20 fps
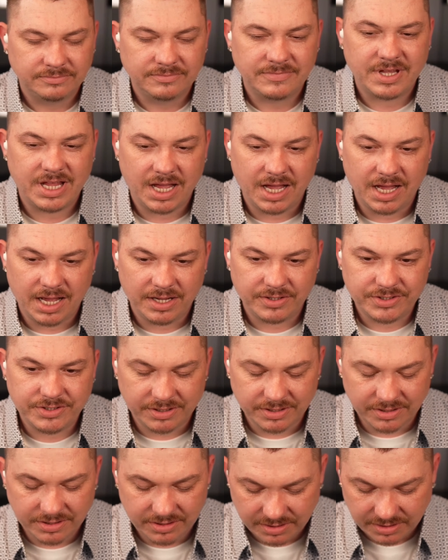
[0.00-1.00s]

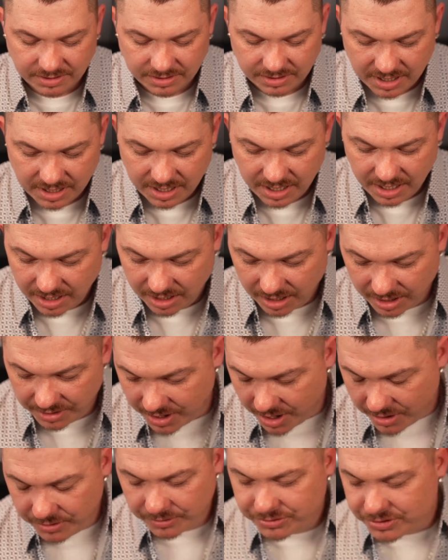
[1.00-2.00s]
Gotcha.
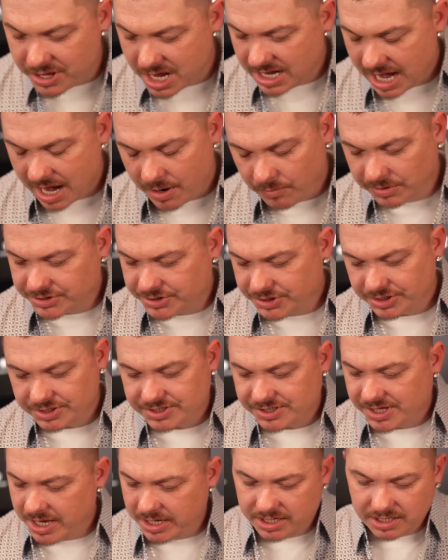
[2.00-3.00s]
Another thing I was just
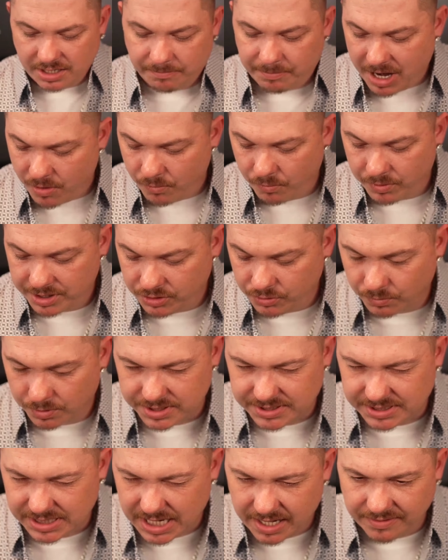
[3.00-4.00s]
thinking about when you were
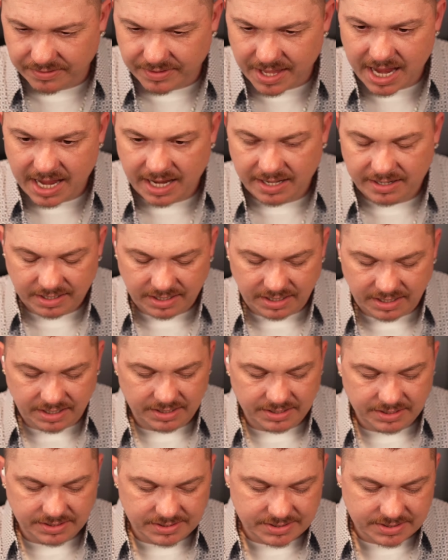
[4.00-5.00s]
saying that
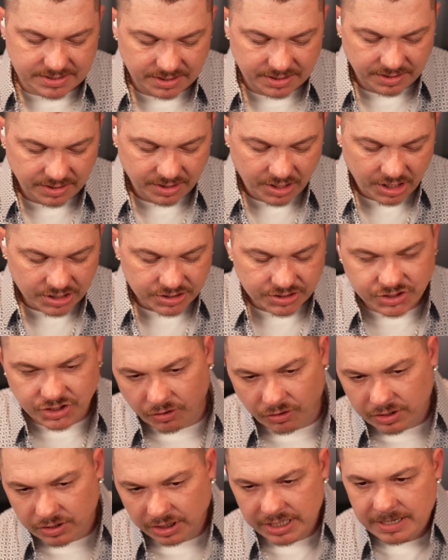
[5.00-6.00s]
is
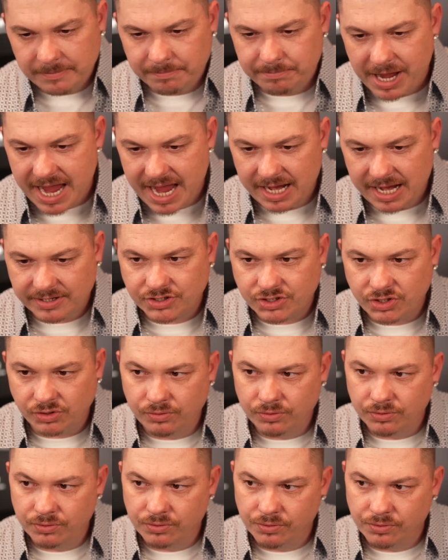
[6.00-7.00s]
circling back
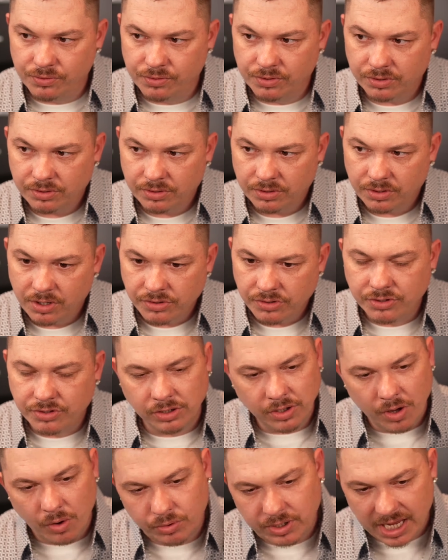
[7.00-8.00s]
to the
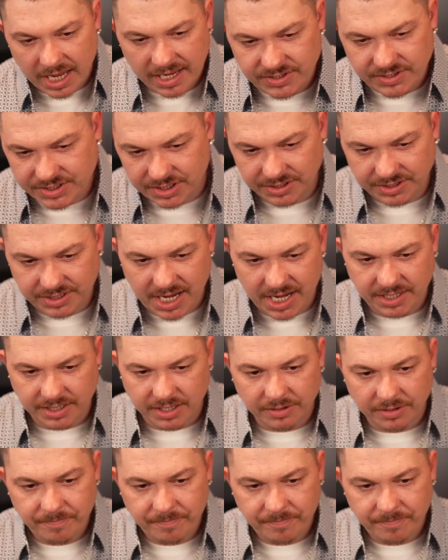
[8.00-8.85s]
location data.